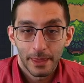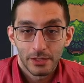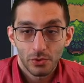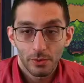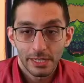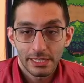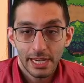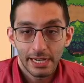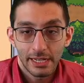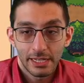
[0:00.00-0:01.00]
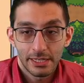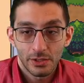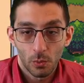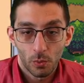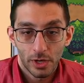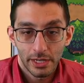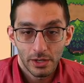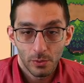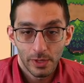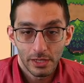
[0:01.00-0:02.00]
So what we decided is, one,
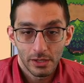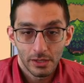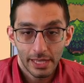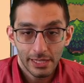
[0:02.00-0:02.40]
we'll let